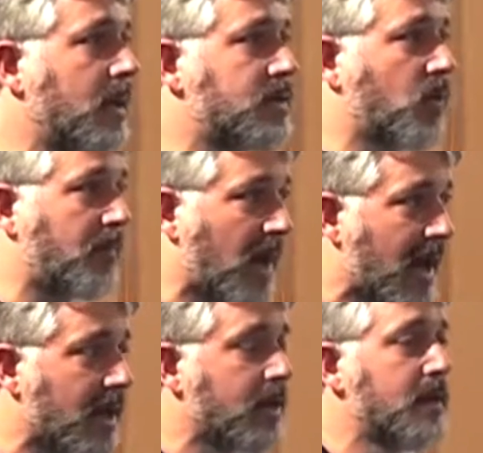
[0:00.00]
and to
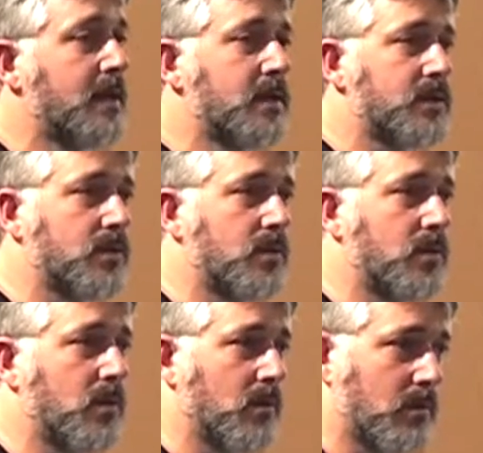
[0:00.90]
apply
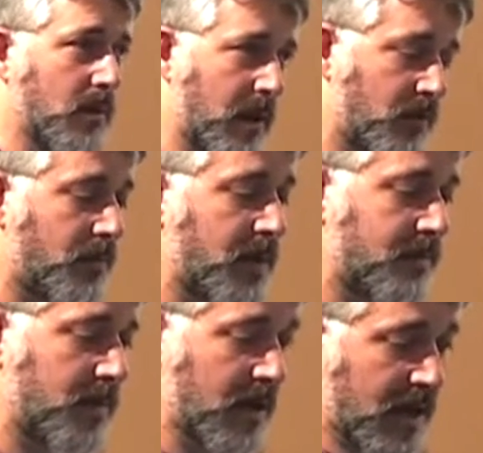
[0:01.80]
to
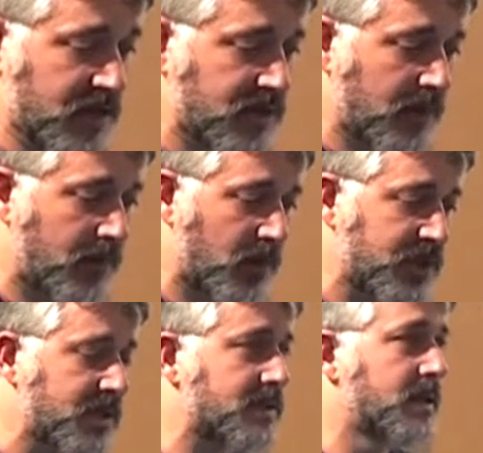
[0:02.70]
European and national
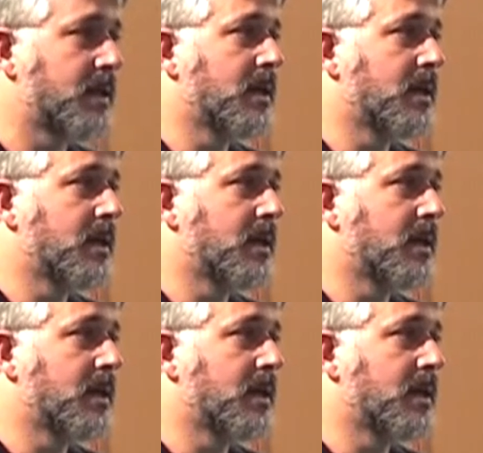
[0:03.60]
projects.